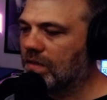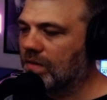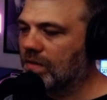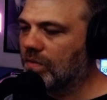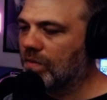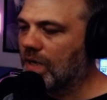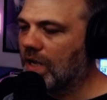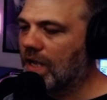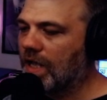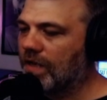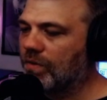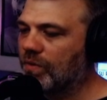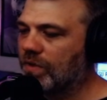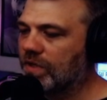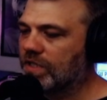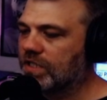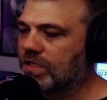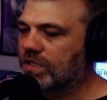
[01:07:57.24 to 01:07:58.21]
Well, I don't want
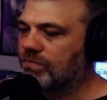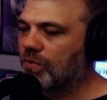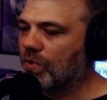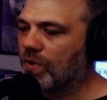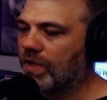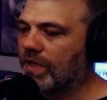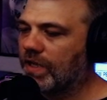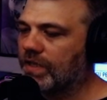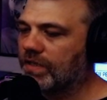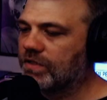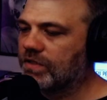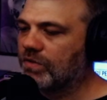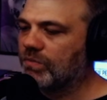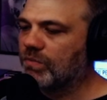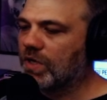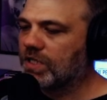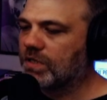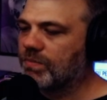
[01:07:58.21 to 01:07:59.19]
to spoil it too
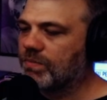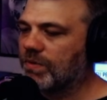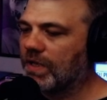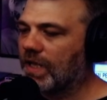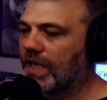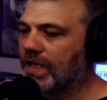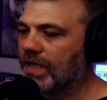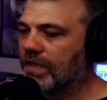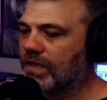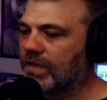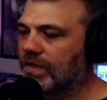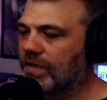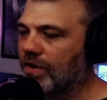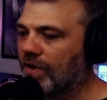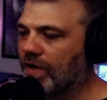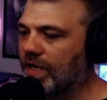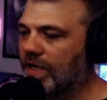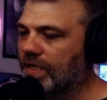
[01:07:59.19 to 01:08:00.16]
much, but
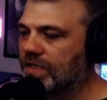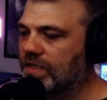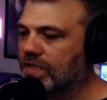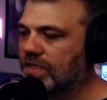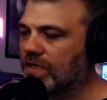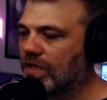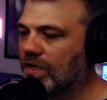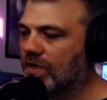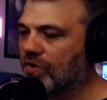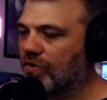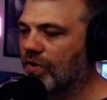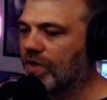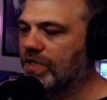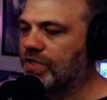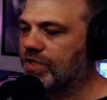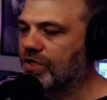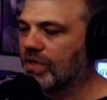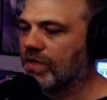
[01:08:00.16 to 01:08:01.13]
there is a
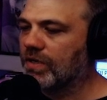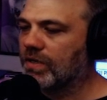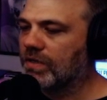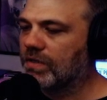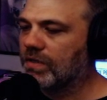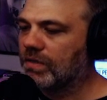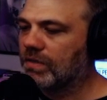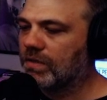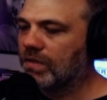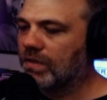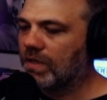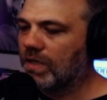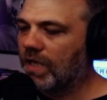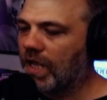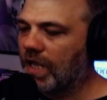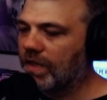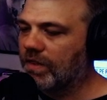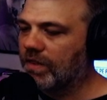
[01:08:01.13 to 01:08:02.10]
creature
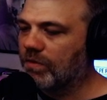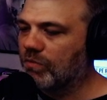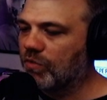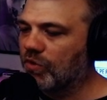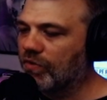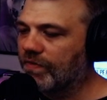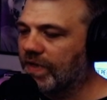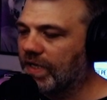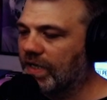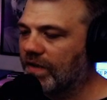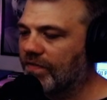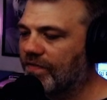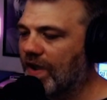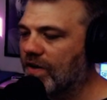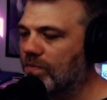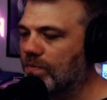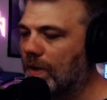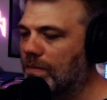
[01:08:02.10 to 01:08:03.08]
in the movie, if I
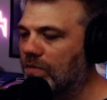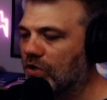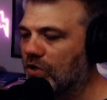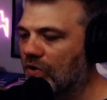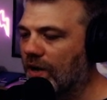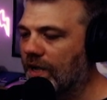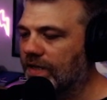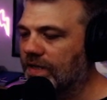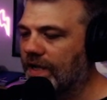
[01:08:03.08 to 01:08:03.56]
remember correctly.